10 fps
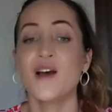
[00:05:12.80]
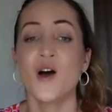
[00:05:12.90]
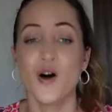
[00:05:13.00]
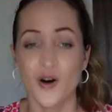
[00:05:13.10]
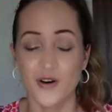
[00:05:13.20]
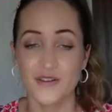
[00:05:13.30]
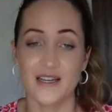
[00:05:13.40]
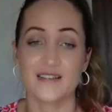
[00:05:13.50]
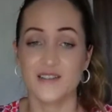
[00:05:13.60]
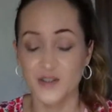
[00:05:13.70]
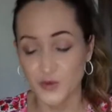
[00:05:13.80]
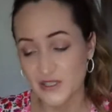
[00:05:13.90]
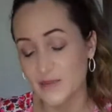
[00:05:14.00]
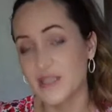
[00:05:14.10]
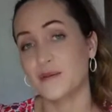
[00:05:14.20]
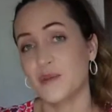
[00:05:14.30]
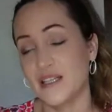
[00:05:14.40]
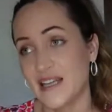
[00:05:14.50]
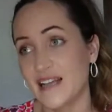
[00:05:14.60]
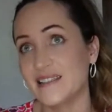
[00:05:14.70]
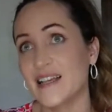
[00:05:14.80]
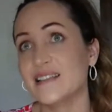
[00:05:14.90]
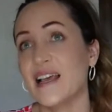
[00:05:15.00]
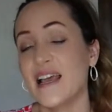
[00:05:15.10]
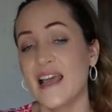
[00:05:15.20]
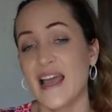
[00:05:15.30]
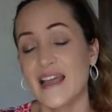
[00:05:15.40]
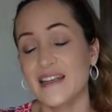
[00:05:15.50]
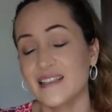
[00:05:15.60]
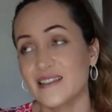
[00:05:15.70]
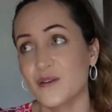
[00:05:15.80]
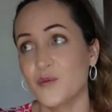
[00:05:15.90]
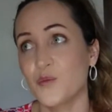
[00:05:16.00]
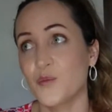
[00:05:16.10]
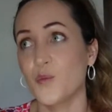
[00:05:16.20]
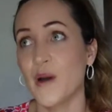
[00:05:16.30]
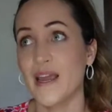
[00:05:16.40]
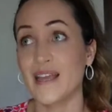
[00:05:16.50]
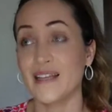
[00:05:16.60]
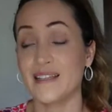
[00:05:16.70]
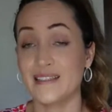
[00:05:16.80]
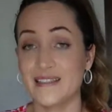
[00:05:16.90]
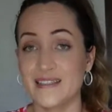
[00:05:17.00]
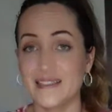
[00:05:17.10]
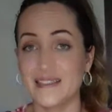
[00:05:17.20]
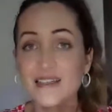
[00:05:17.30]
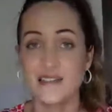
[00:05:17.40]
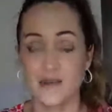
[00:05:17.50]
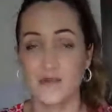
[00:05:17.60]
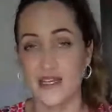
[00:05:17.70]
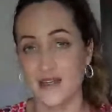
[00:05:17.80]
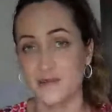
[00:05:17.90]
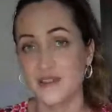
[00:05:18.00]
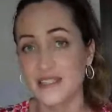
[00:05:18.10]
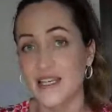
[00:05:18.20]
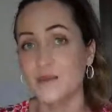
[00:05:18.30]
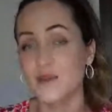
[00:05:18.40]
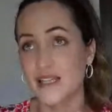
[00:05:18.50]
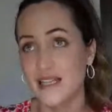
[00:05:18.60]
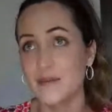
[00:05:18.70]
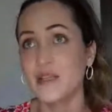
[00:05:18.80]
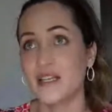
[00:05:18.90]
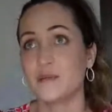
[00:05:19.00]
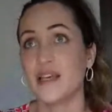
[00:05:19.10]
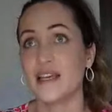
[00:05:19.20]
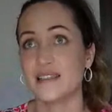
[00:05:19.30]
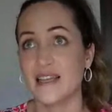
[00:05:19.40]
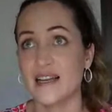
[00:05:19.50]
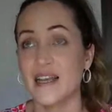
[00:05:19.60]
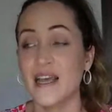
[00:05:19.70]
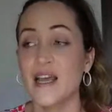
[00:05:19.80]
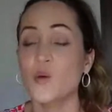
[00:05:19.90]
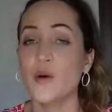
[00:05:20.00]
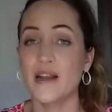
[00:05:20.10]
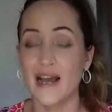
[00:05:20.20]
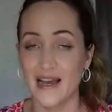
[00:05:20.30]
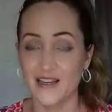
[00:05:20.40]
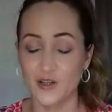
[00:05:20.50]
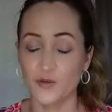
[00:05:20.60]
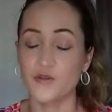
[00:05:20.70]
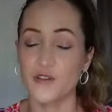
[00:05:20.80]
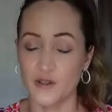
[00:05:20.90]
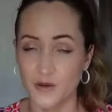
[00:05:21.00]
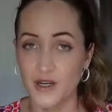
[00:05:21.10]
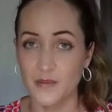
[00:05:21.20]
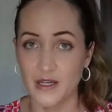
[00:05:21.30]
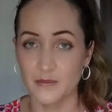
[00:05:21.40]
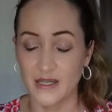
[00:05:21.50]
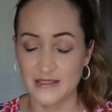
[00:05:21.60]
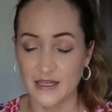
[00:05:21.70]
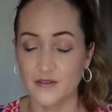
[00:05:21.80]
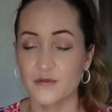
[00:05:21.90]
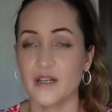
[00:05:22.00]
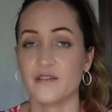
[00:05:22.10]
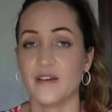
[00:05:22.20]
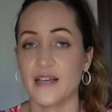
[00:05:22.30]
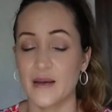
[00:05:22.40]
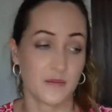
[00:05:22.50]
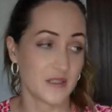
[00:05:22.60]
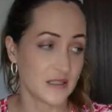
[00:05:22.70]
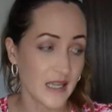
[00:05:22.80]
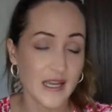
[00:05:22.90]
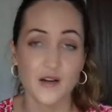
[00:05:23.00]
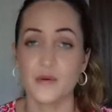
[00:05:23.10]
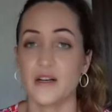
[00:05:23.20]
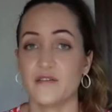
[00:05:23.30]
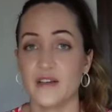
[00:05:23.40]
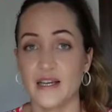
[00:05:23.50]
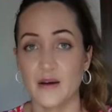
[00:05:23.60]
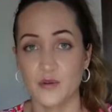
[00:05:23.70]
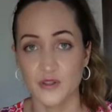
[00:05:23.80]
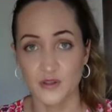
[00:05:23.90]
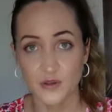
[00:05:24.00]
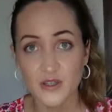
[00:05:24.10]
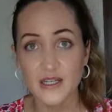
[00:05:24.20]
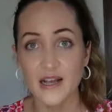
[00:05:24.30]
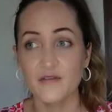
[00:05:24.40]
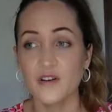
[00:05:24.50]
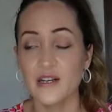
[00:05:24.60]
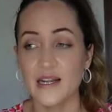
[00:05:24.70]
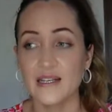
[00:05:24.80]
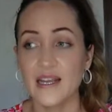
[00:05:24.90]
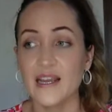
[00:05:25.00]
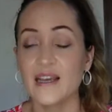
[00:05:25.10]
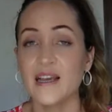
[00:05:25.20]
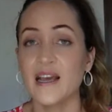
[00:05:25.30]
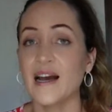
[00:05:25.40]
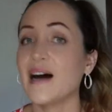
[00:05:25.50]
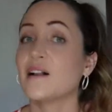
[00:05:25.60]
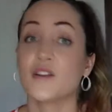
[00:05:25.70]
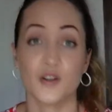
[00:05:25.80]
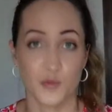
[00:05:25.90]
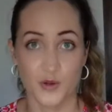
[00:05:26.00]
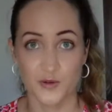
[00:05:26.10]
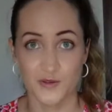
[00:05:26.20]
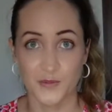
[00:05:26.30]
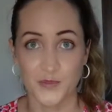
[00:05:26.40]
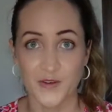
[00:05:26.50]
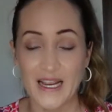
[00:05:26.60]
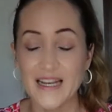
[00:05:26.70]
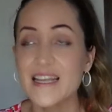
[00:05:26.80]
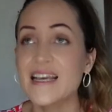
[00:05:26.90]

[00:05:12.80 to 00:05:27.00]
on that. So it was limiting me in that sense. And the way it still sometimes keeps limiting me is that when I don't feel good about myself, when I think I made a mistake or when I think I wasn't good enough on that day, I'll not post, right?